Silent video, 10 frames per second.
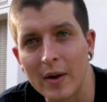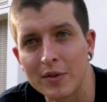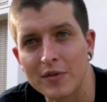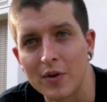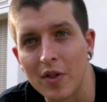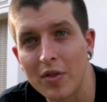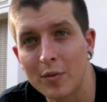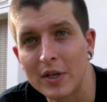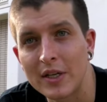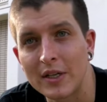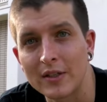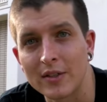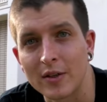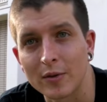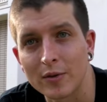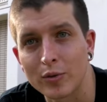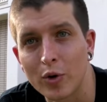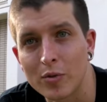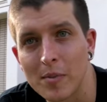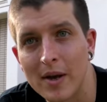That was for three, you know,
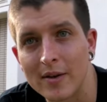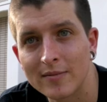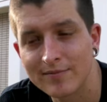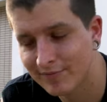grown men.